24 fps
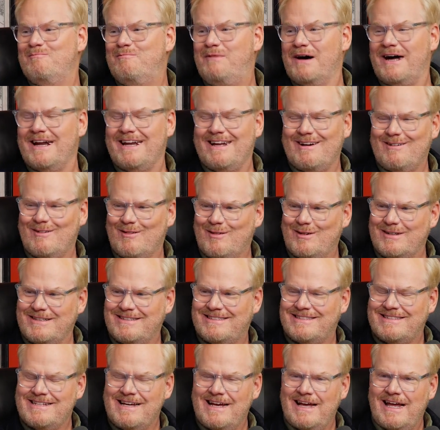but yeah. it
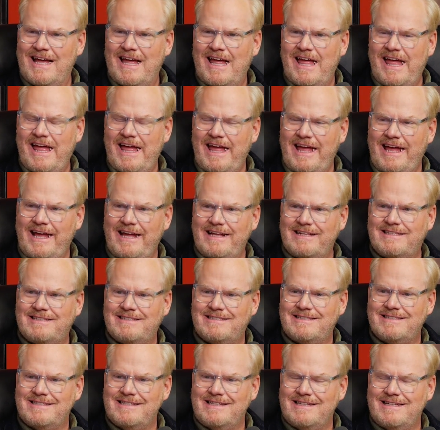was,
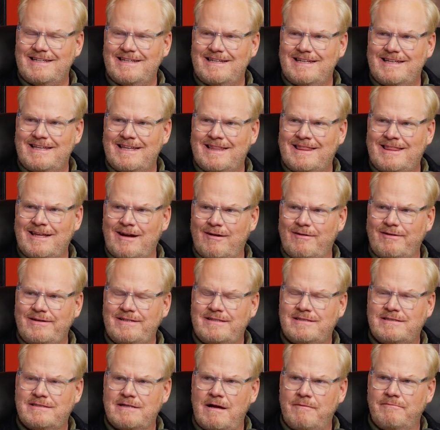it's, there
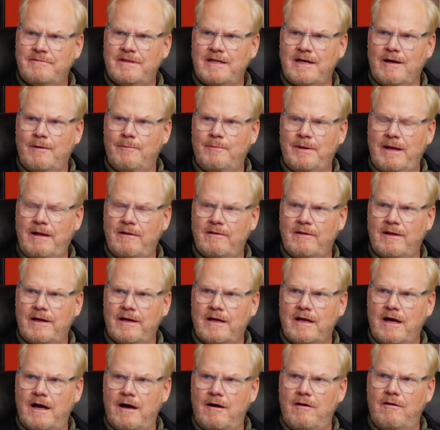is something about
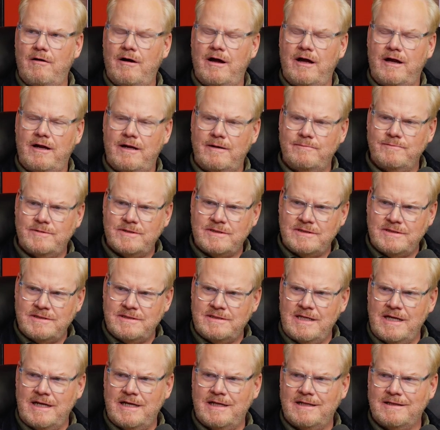like, oh, I, I'm just
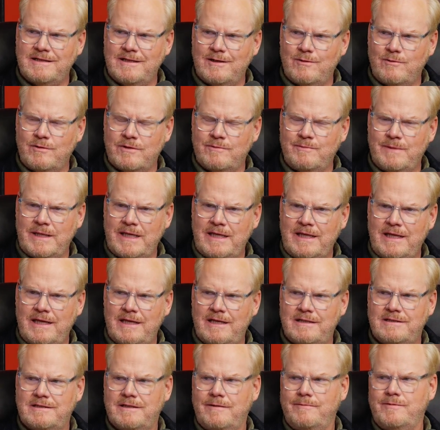standing there with my
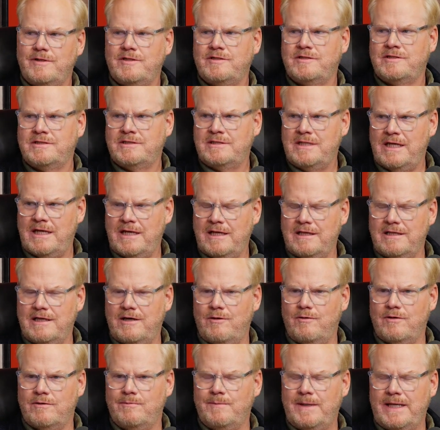kids. I'm just sitting
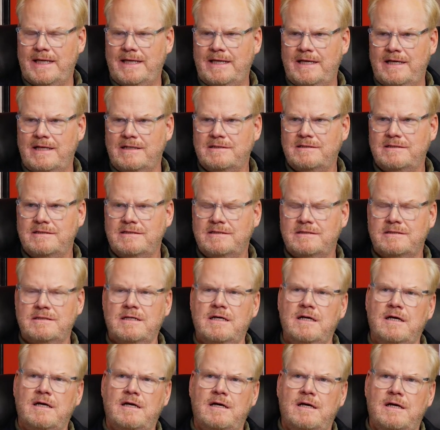there with my kids. It's,
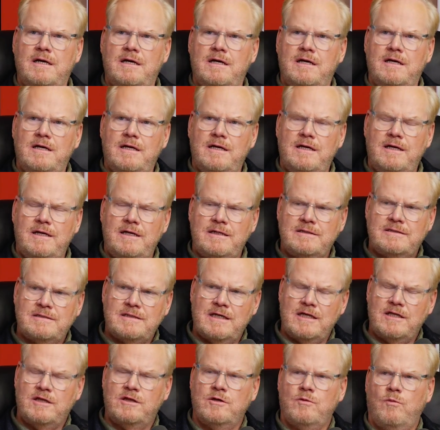it's
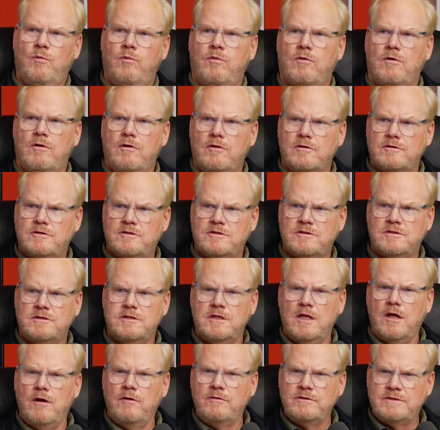like the world
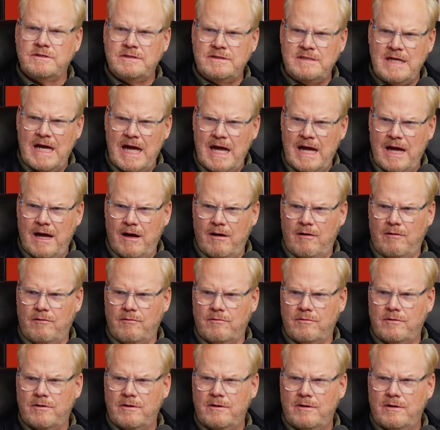slows
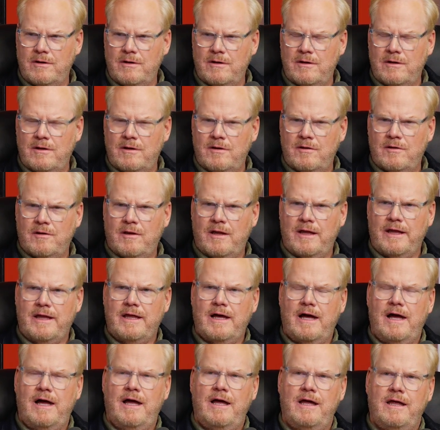down. Like
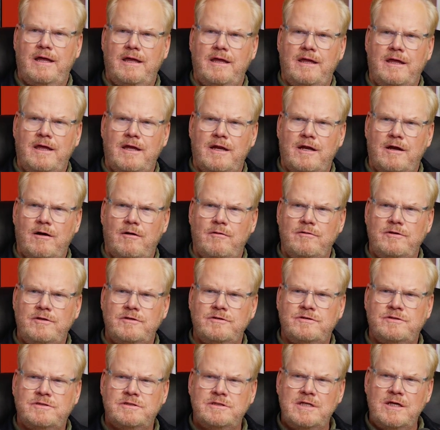I, you know,
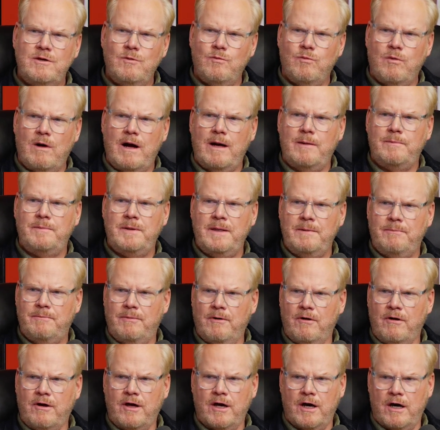you see why
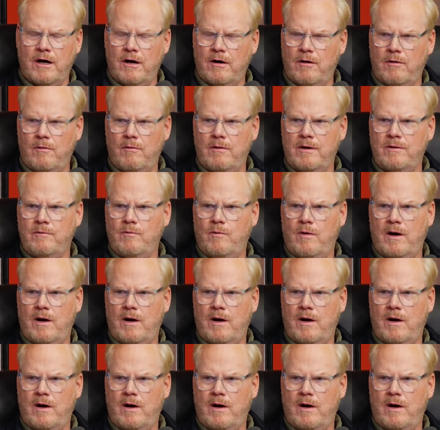people go and